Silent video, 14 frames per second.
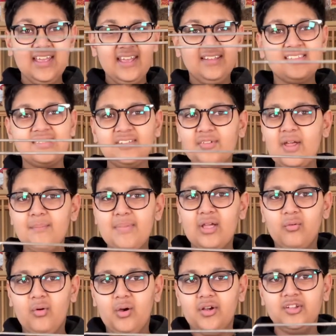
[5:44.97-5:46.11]
This is a very big
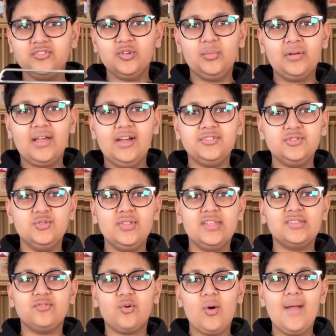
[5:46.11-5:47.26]
one, because normally I do this
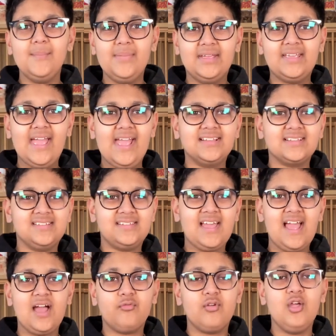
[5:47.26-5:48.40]
for quite big cakes, because I
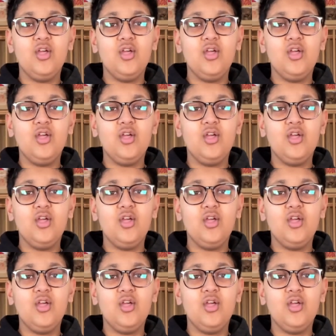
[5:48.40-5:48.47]
have